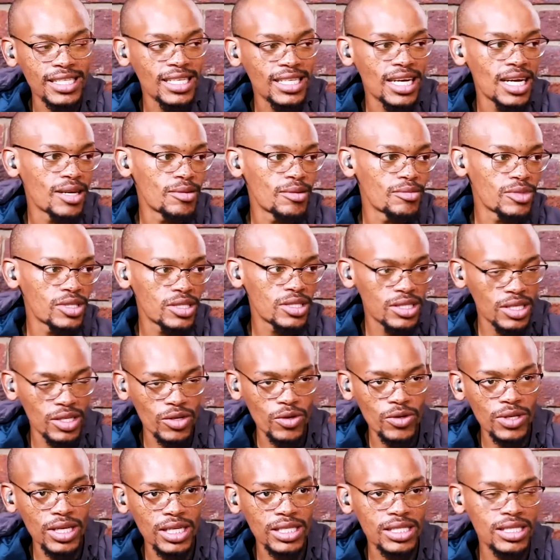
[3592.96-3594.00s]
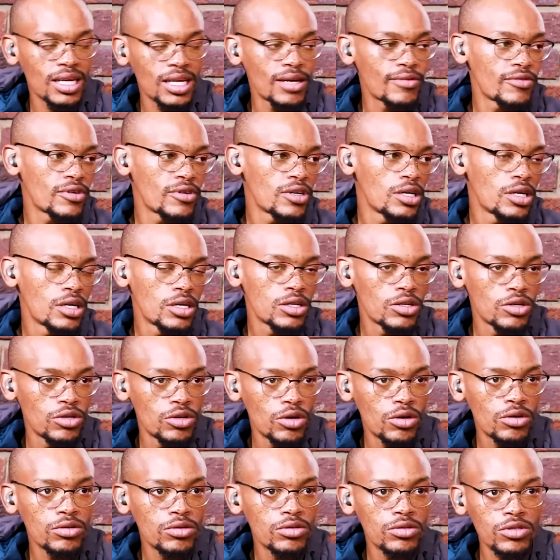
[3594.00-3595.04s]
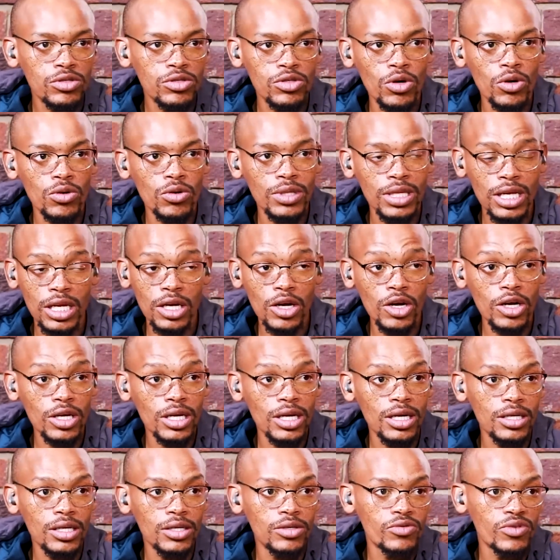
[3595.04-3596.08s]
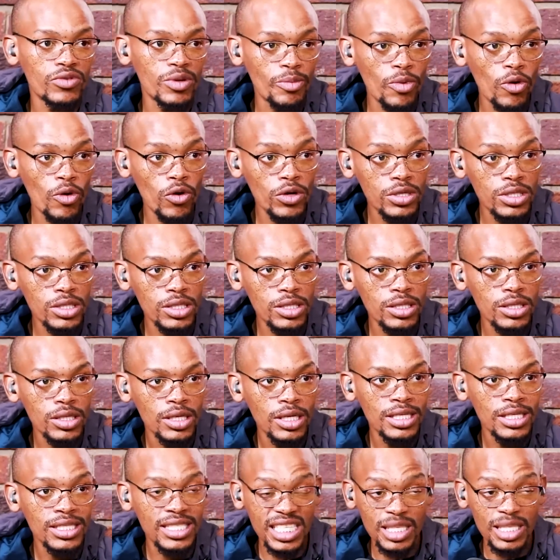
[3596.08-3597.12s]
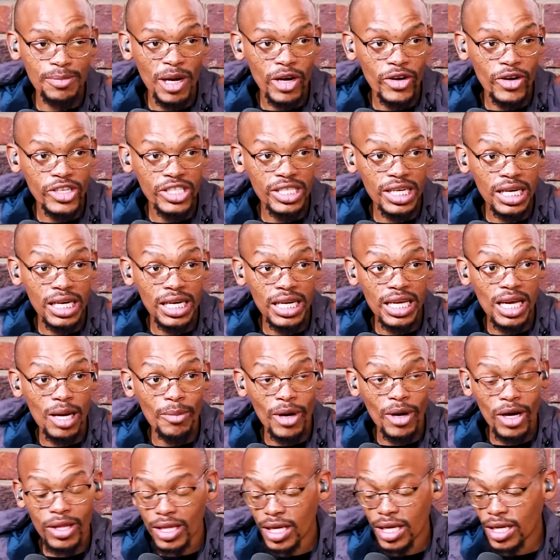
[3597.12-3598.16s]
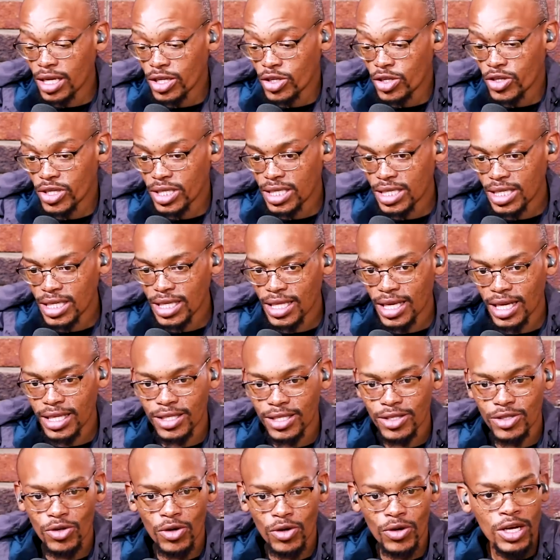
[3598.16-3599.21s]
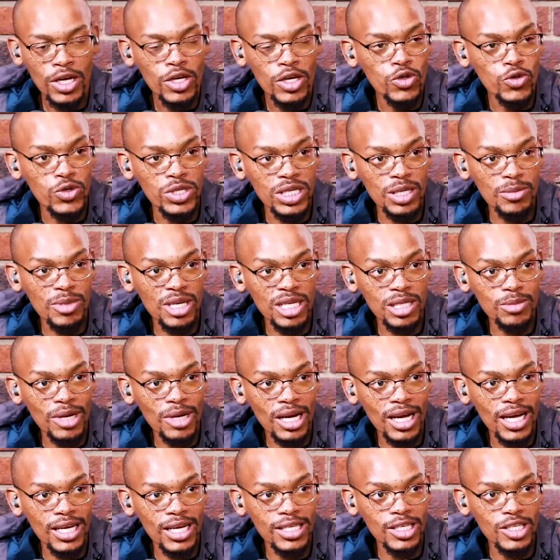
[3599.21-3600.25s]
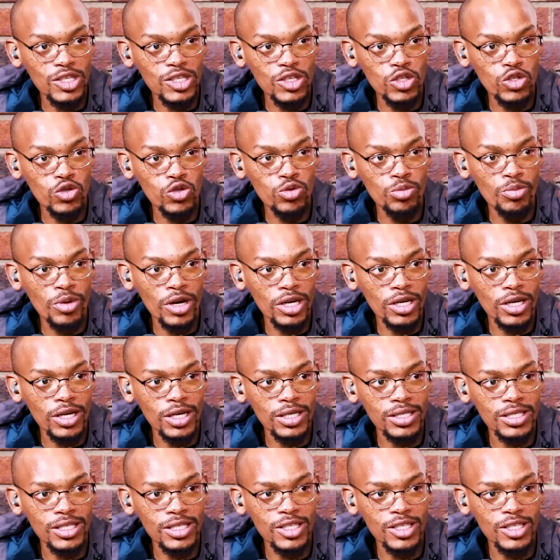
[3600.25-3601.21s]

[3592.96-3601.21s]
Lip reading: Times, and all that stuff. So they're not gonna report disparagingly about that. And you could see that, Eusebius Makaiser did 2 podcasts.